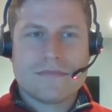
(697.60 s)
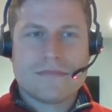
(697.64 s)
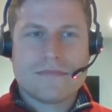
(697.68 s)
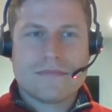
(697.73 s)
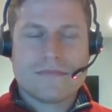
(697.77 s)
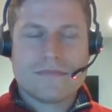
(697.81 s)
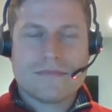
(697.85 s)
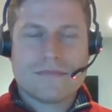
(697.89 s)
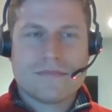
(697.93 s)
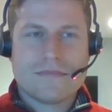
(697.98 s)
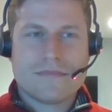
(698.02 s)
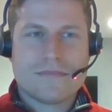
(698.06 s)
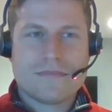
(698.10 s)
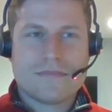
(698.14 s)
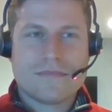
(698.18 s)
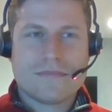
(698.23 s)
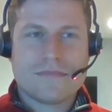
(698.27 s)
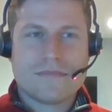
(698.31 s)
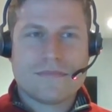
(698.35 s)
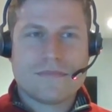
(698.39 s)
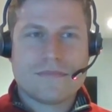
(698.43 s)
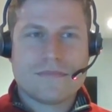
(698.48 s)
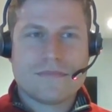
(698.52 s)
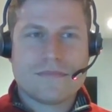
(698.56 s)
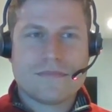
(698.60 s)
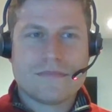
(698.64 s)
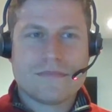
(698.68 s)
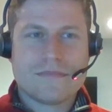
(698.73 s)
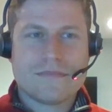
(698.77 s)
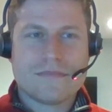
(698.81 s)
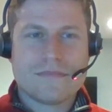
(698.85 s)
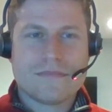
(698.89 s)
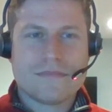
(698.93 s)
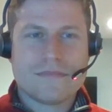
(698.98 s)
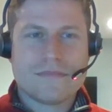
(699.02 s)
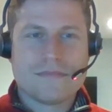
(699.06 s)

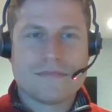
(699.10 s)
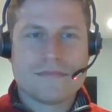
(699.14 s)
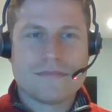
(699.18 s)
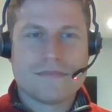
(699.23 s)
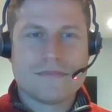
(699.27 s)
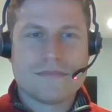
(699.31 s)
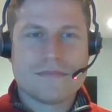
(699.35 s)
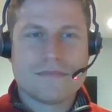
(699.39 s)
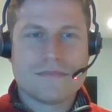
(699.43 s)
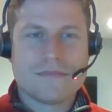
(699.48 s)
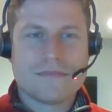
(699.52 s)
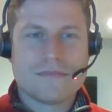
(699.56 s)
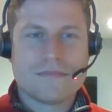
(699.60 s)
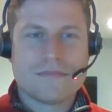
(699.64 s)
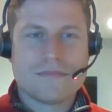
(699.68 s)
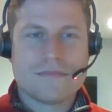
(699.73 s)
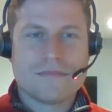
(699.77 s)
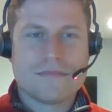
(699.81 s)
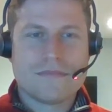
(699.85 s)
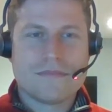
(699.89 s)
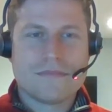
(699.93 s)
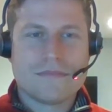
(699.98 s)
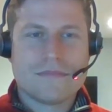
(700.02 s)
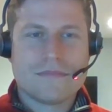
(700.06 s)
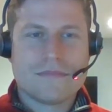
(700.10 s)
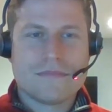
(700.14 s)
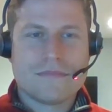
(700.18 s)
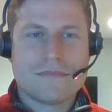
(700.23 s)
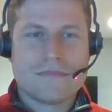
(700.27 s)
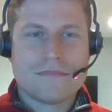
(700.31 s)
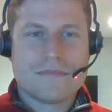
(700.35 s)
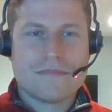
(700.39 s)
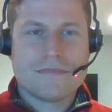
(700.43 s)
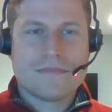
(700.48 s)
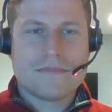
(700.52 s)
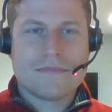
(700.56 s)

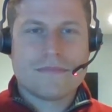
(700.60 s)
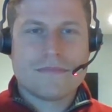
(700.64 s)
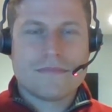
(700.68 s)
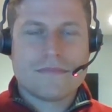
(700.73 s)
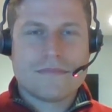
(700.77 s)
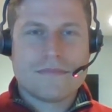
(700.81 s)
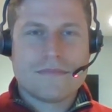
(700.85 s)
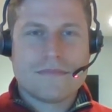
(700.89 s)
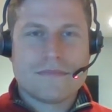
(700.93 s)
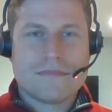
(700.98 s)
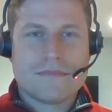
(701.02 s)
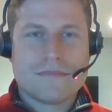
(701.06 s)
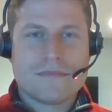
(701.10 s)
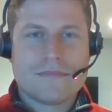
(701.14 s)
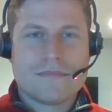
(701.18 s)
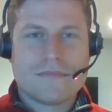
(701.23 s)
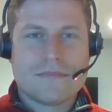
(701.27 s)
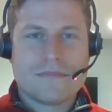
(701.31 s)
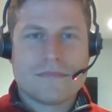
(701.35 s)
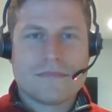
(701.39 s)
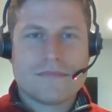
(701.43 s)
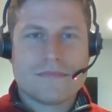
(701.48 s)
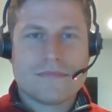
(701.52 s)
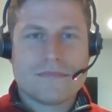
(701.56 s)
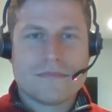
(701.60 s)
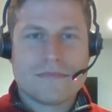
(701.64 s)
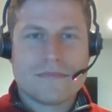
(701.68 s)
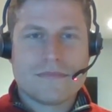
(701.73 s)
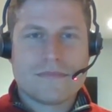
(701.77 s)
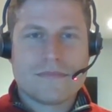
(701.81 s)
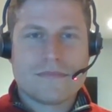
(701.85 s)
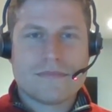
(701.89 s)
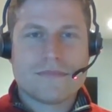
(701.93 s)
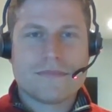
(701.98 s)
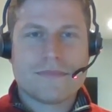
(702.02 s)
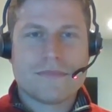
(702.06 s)

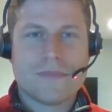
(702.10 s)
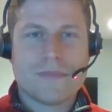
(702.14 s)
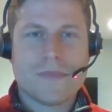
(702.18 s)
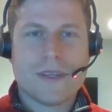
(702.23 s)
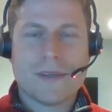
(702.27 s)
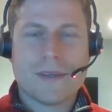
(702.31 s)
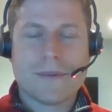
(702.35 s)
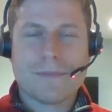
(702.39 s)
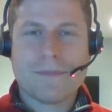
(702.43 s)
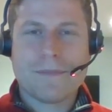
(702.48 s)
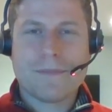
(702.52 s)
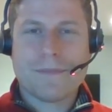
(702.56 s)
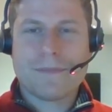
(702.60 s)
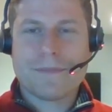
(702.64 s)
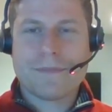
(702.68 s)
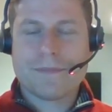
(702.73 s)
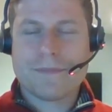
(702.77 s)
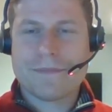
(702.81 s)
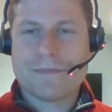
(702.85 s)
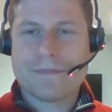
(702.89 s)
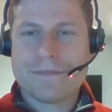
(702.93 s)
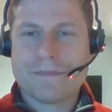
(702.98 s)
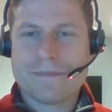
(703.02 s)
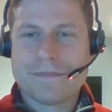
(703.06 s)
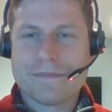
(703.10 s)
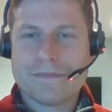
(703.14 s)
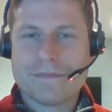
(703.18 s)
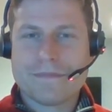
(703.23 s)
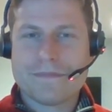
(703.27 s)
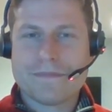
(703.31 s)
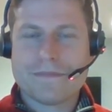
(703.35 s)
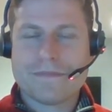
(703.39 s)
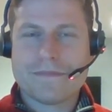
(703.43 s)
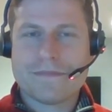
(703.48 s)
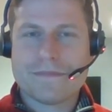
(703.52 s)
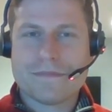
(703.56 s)

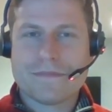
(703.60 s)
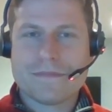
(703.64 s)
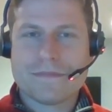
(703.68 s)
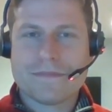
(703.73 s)
[no speech]